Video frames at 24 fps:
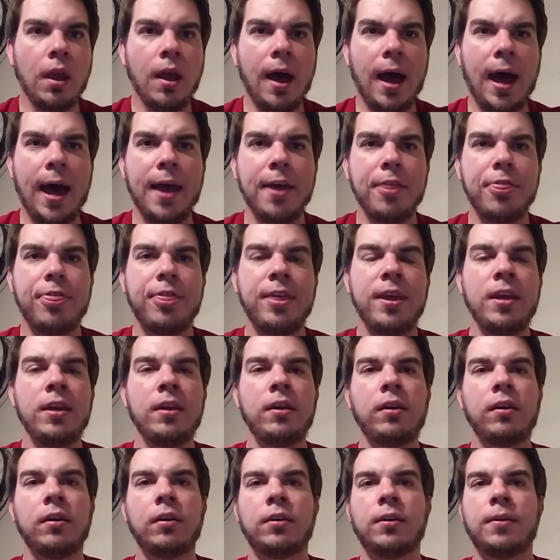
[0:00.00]
I
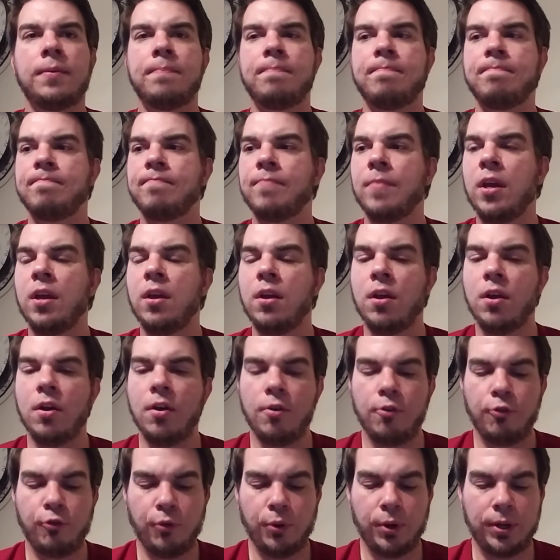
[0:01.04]
think
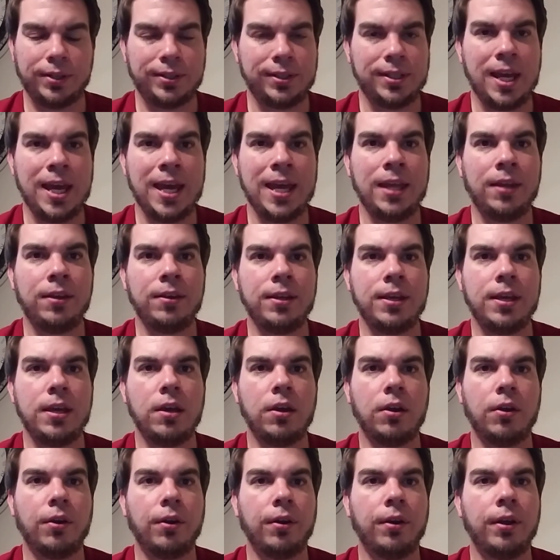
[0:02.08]
for a
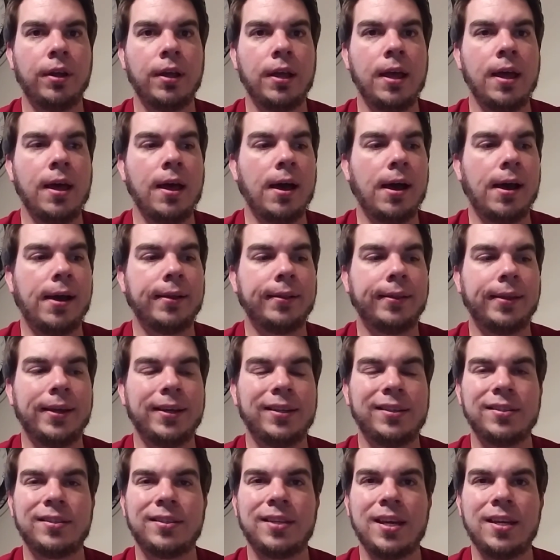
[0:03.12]
10-year, I'd like
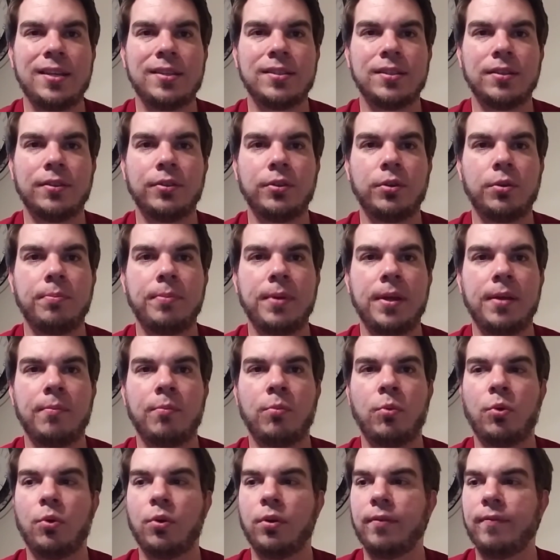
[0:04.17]
to taste a little bit
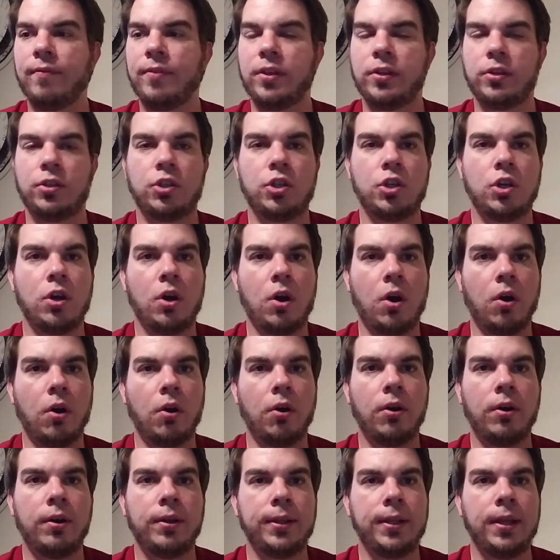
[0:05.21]
more of the char
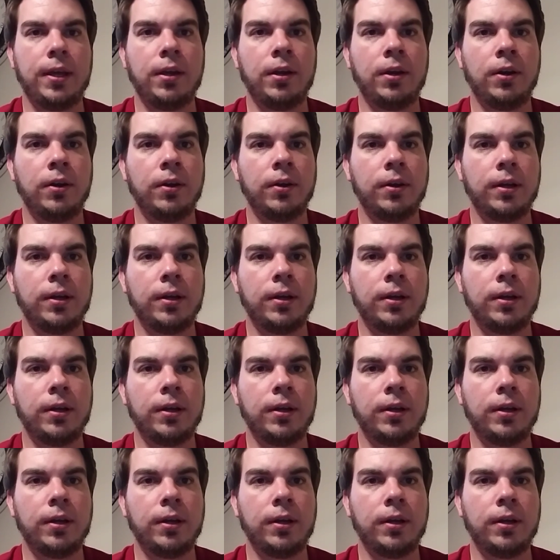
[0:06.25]
on there.